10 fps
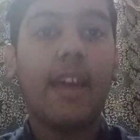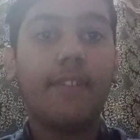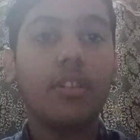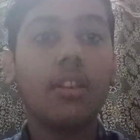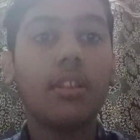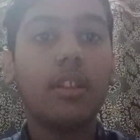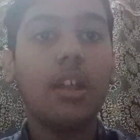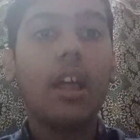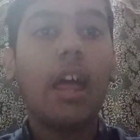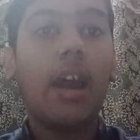heavens,
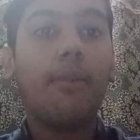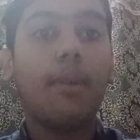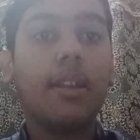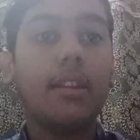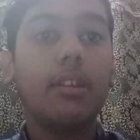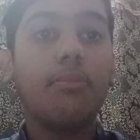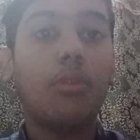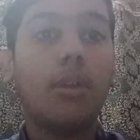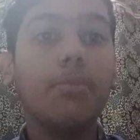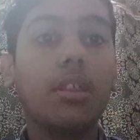and when
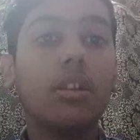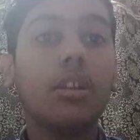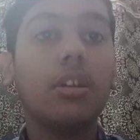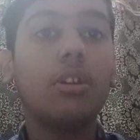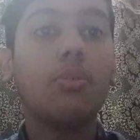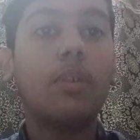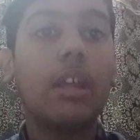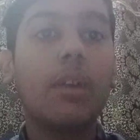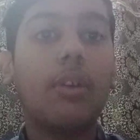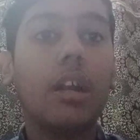Muhammad sallallahu
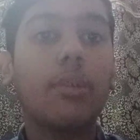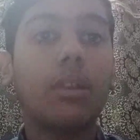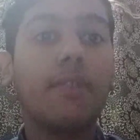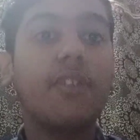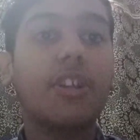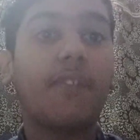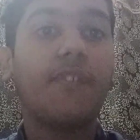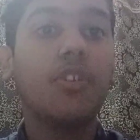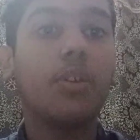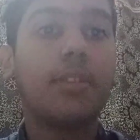alaihi wasallam reached the
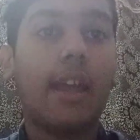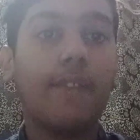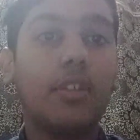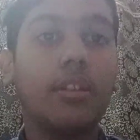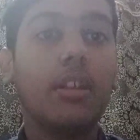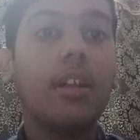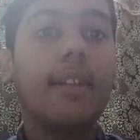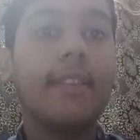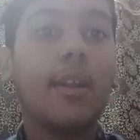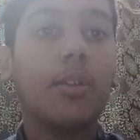first heaven,
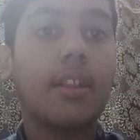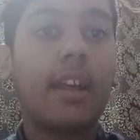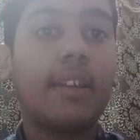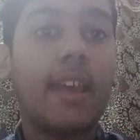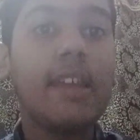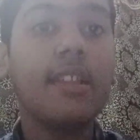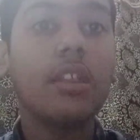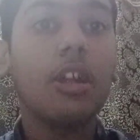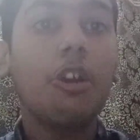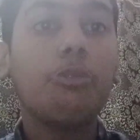there was a gate
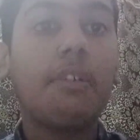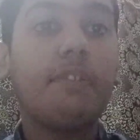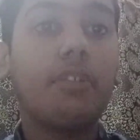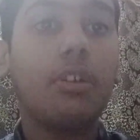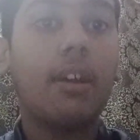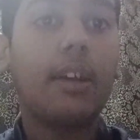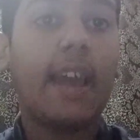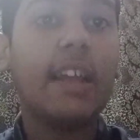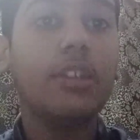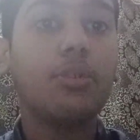with
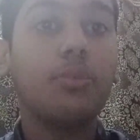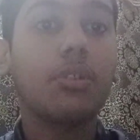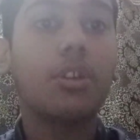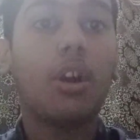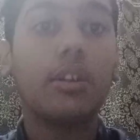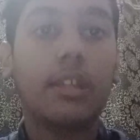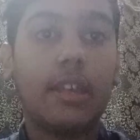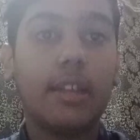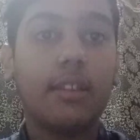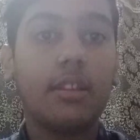angels guarding
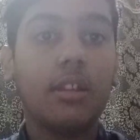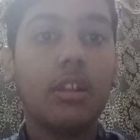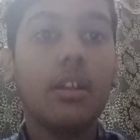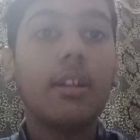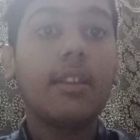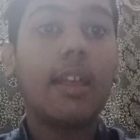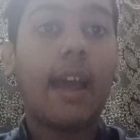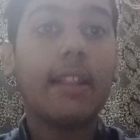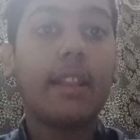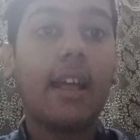it. They
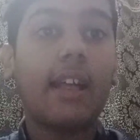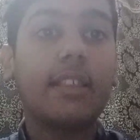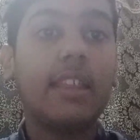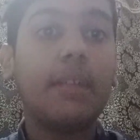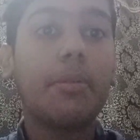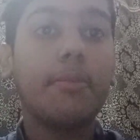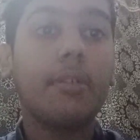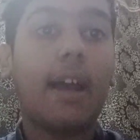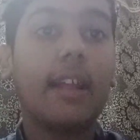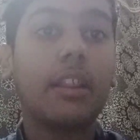had to
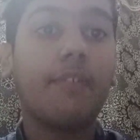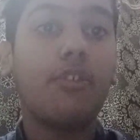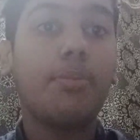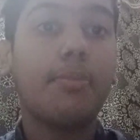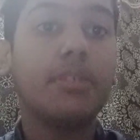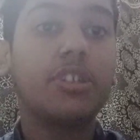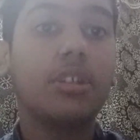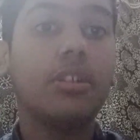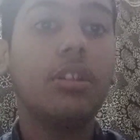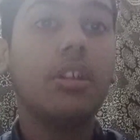ask for
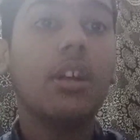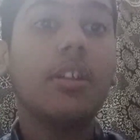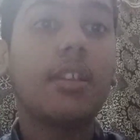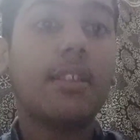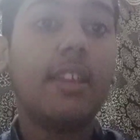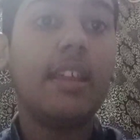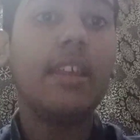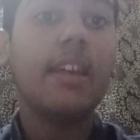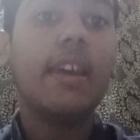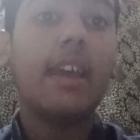permission to
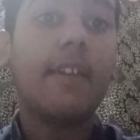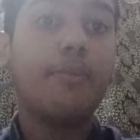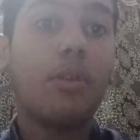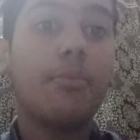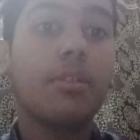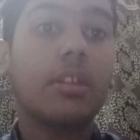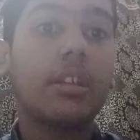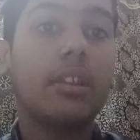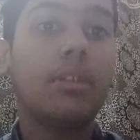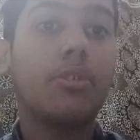see if Muhammad
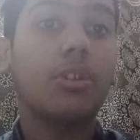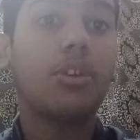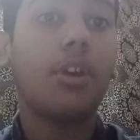sallallahu alaihi wasallam could